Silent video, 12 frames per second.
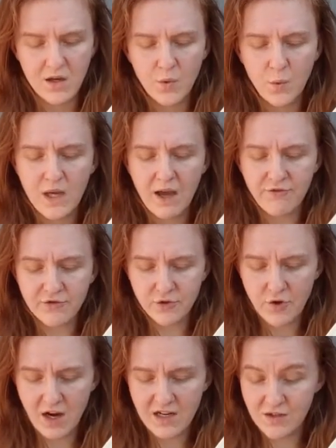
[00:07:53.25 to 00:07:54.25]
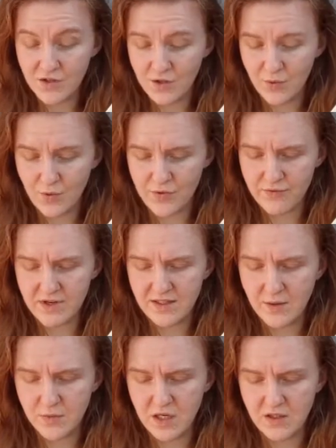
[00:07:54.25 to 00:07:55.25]
"We have tried 2 or 3
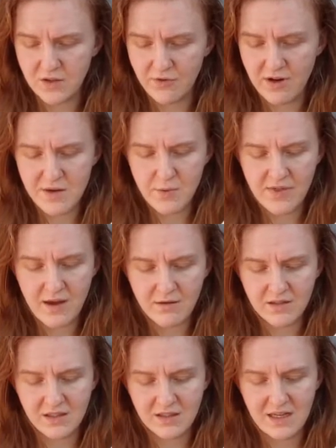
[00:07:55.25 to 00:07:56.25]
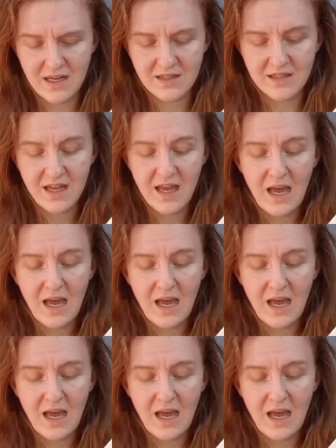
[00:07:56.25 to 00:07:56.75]
subjects already without success,